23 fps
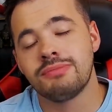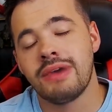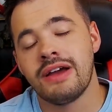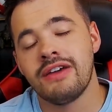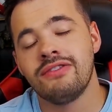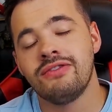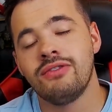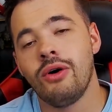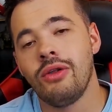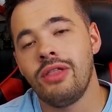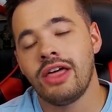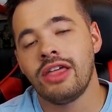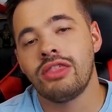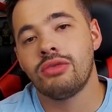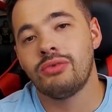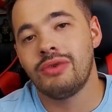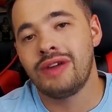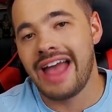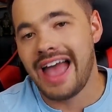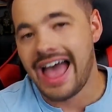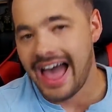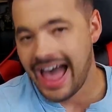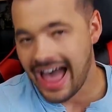my full-length
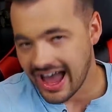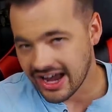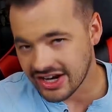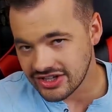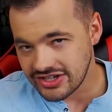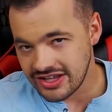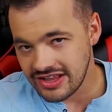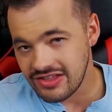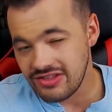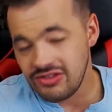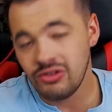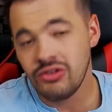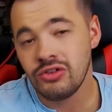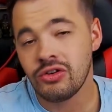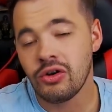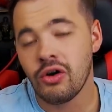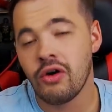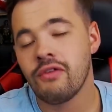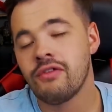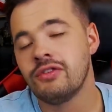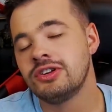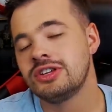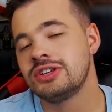reactions, you can
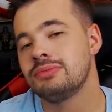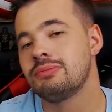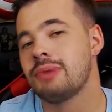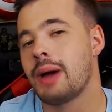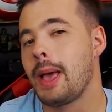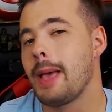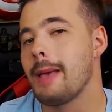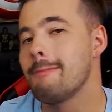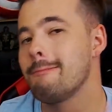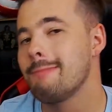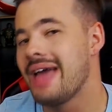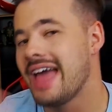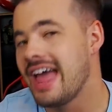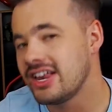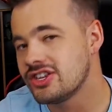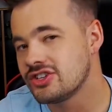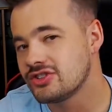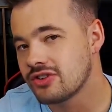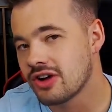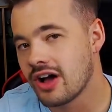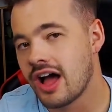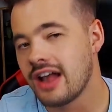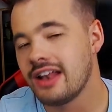go over to my
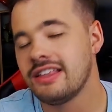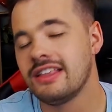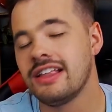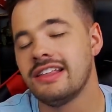Patreon.